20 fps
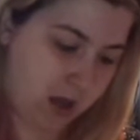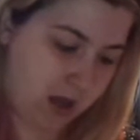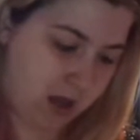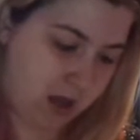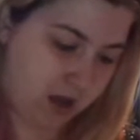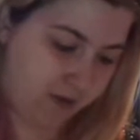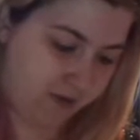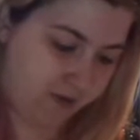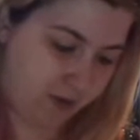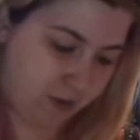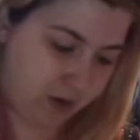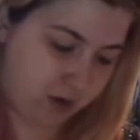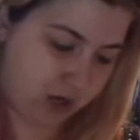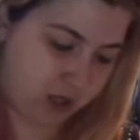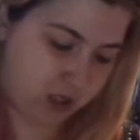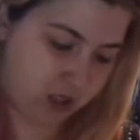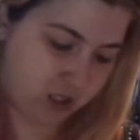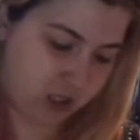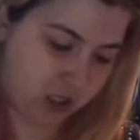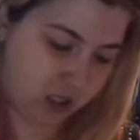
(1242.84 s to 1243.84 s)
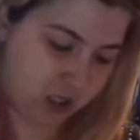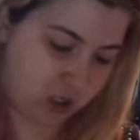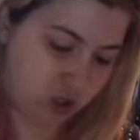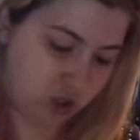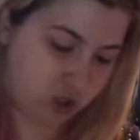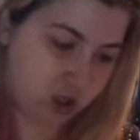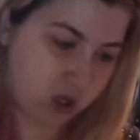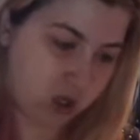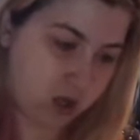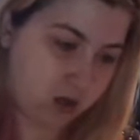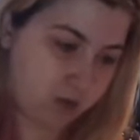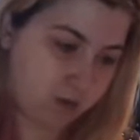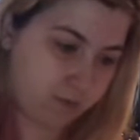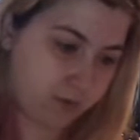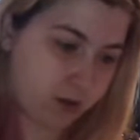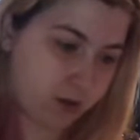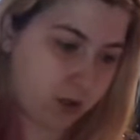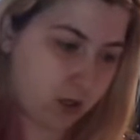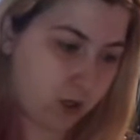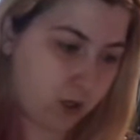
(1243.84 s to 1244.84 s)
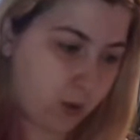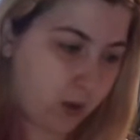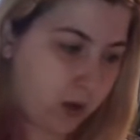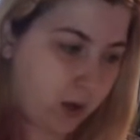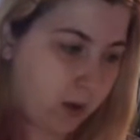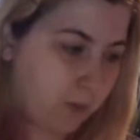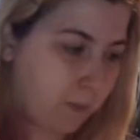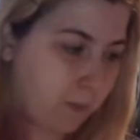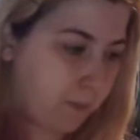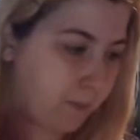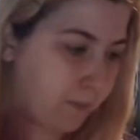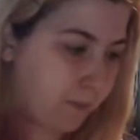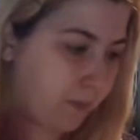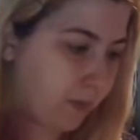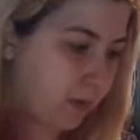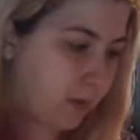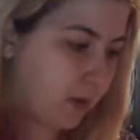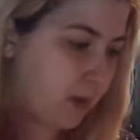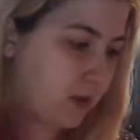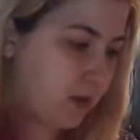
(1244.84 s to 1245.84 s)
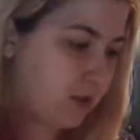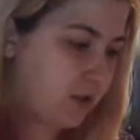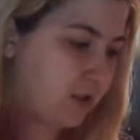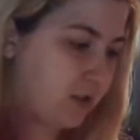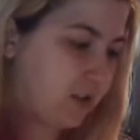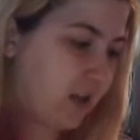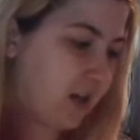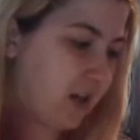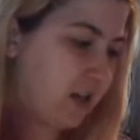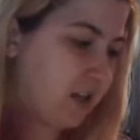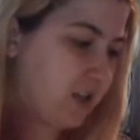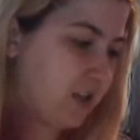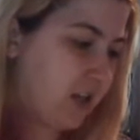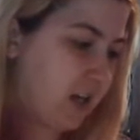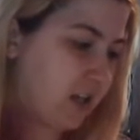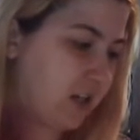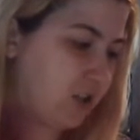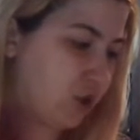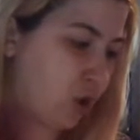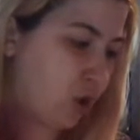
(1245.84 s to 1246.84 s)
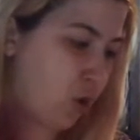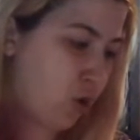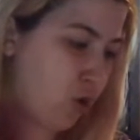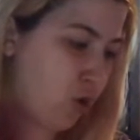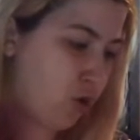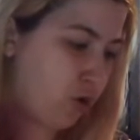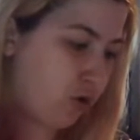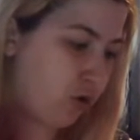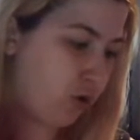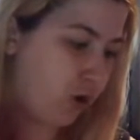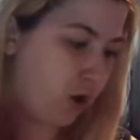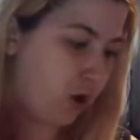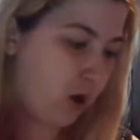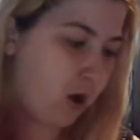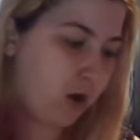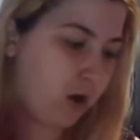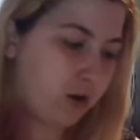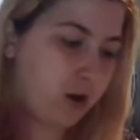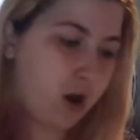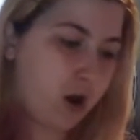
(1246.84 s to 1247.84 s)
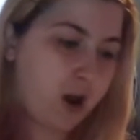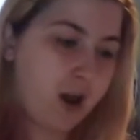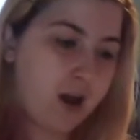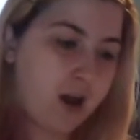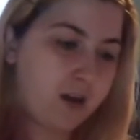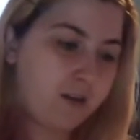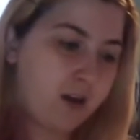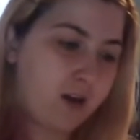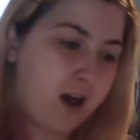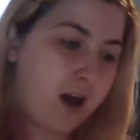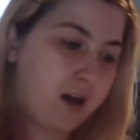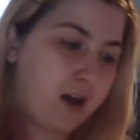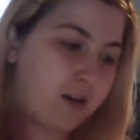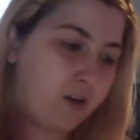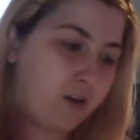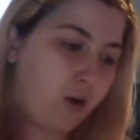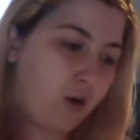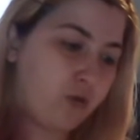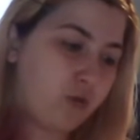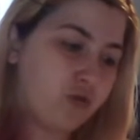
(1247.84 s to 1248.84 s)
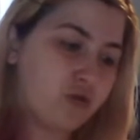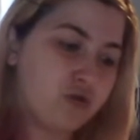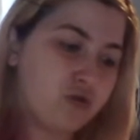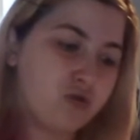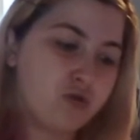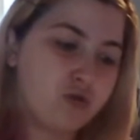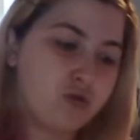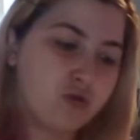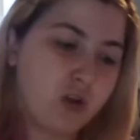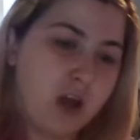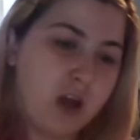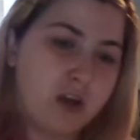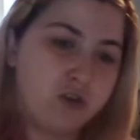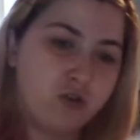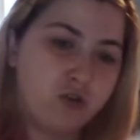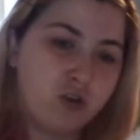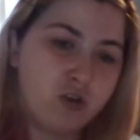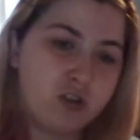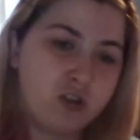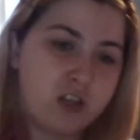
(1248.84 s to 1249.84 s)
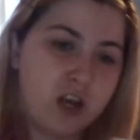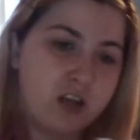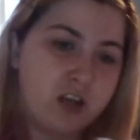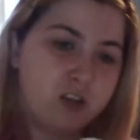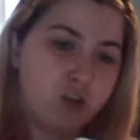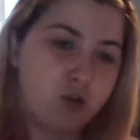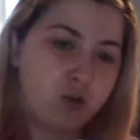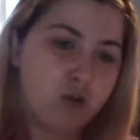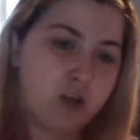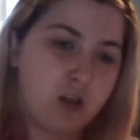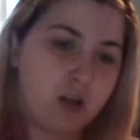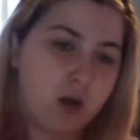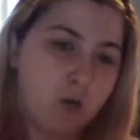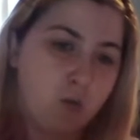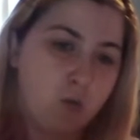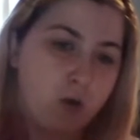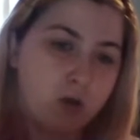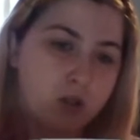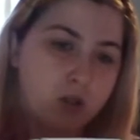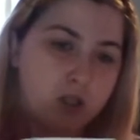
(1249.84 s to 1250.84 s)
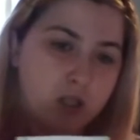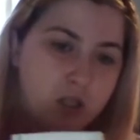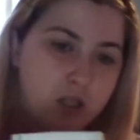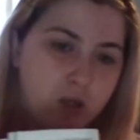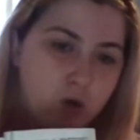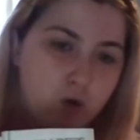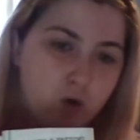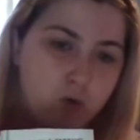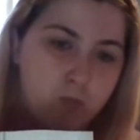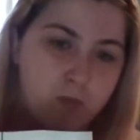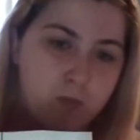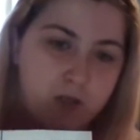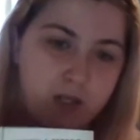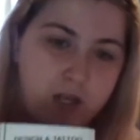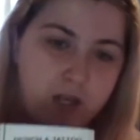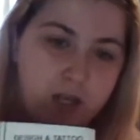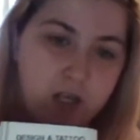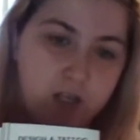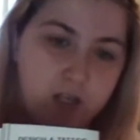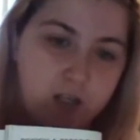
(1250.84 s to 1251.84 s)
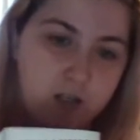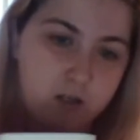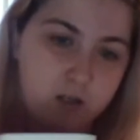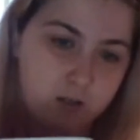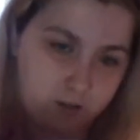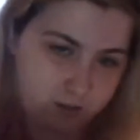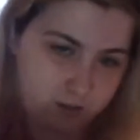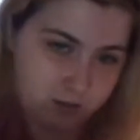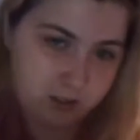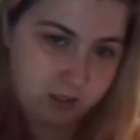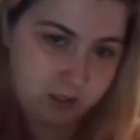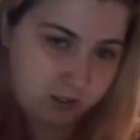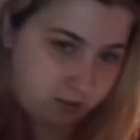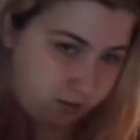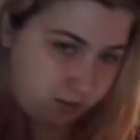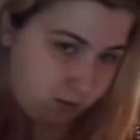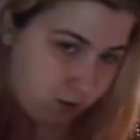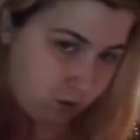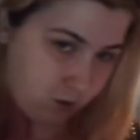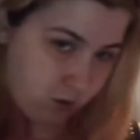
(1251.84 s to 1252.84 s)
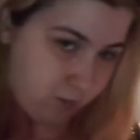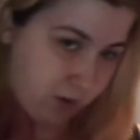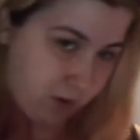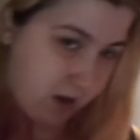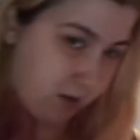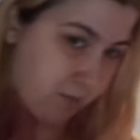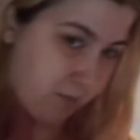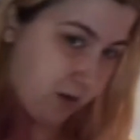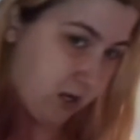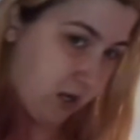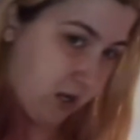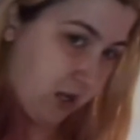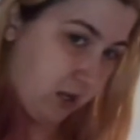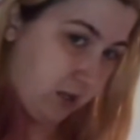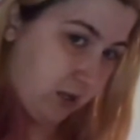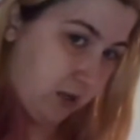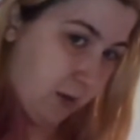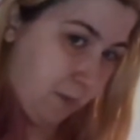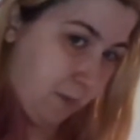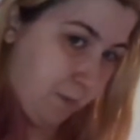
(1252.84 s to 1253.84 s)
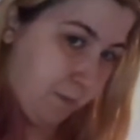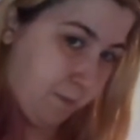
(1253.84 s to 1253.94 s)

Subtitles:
if I would actually do that. But anyway, design a tattoo. Now I drew the tattoo that I wanted on my neck, like on the back of my neck.